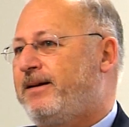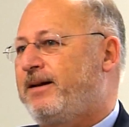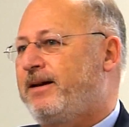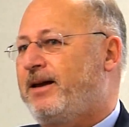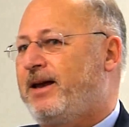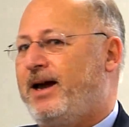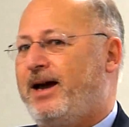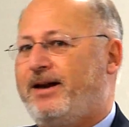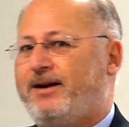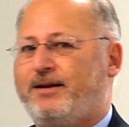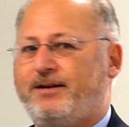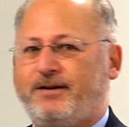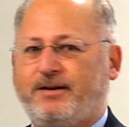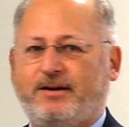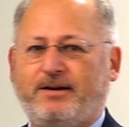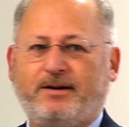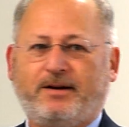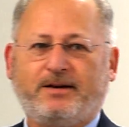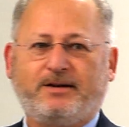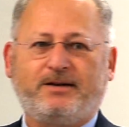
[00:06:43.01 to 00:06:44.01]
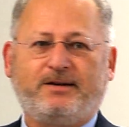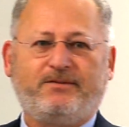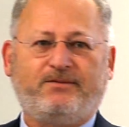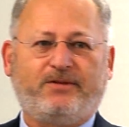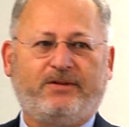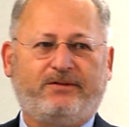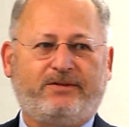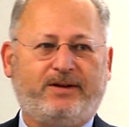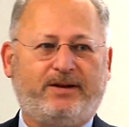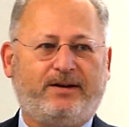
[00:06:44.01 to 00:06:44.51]
Canada in
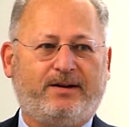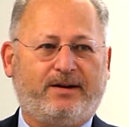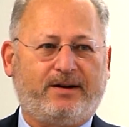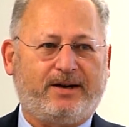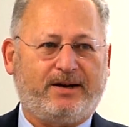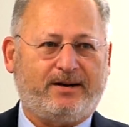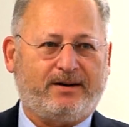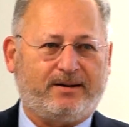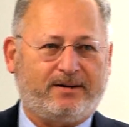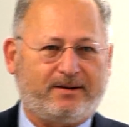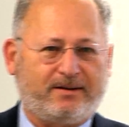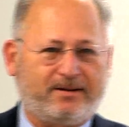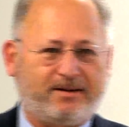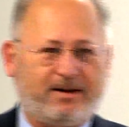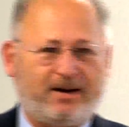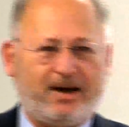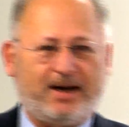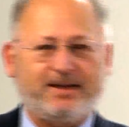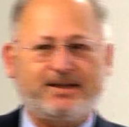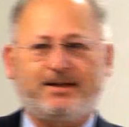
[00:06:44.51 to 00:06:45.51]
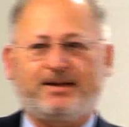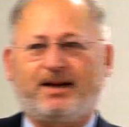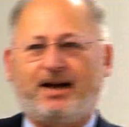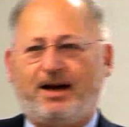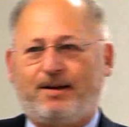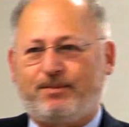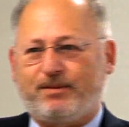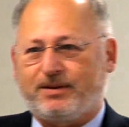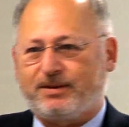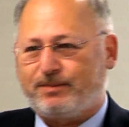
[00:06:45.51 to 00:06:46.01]
1959 as it
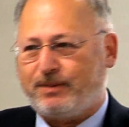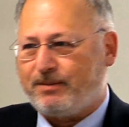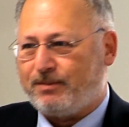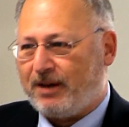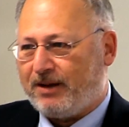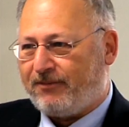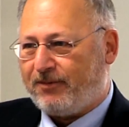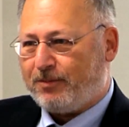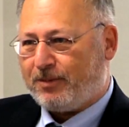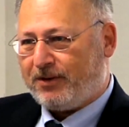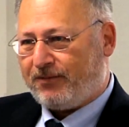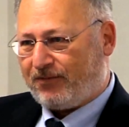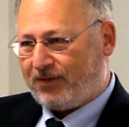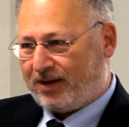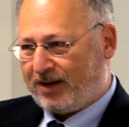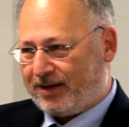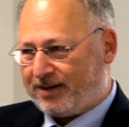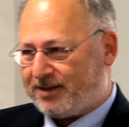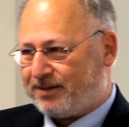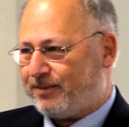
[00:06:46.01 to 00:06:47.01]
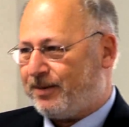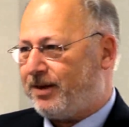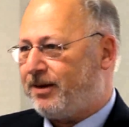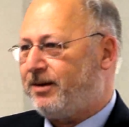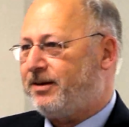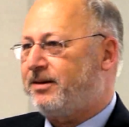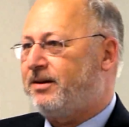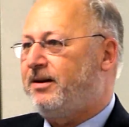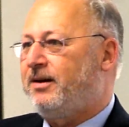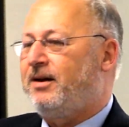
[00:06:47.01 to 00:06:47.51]
happens. People, everybody forgets about
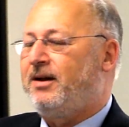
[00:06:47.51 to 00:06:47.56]
it.